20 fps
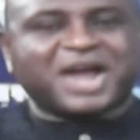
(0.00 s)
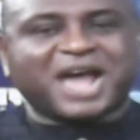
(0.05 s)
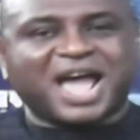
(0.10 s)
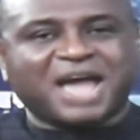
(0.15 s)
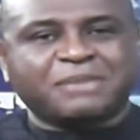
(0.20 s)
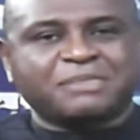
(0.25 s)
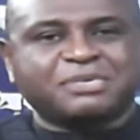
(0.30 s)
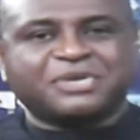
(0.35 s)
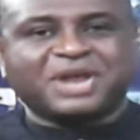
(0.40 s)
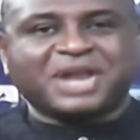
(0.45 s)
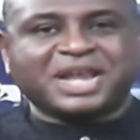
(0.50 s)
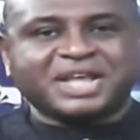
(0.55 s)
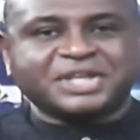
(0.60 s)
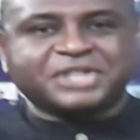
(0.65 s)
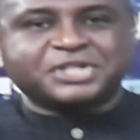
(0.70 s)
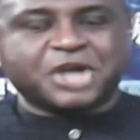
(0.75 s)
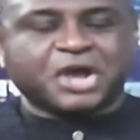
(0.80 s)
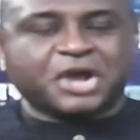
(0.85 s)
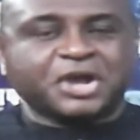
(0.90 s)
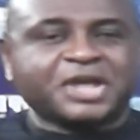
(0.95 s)
tribe,
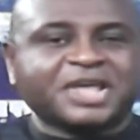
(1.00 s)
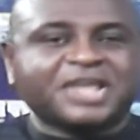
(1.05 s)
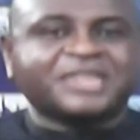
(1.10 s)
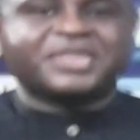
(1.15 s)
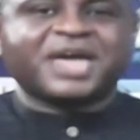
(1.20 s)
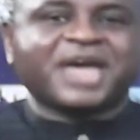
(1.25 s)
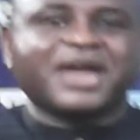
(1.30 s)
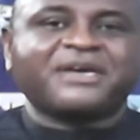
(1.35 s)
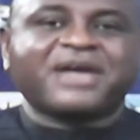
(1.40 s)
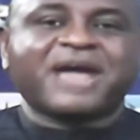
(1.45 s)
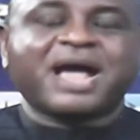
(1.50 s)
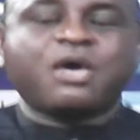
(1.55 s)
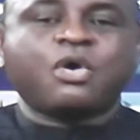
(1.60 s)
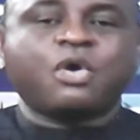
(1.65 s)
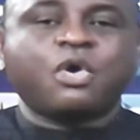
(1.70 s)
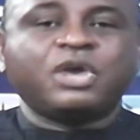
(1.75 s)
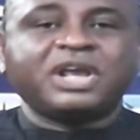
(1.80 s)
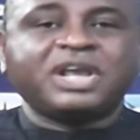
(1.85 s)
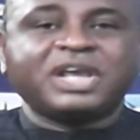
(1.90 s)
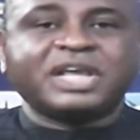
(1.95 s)
religion. There are
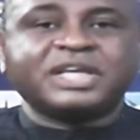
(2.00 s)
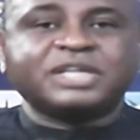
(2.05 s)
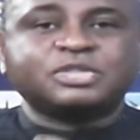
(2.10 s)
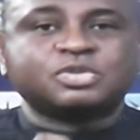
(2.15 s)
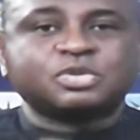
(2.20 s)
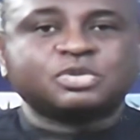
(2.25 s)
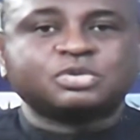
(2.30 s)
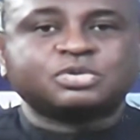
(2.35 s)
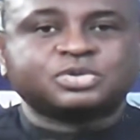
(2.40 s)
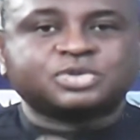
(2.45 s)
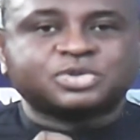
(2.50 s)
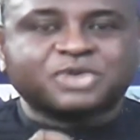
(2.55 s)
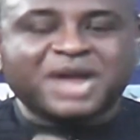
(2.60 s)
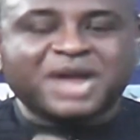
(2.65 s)
only 2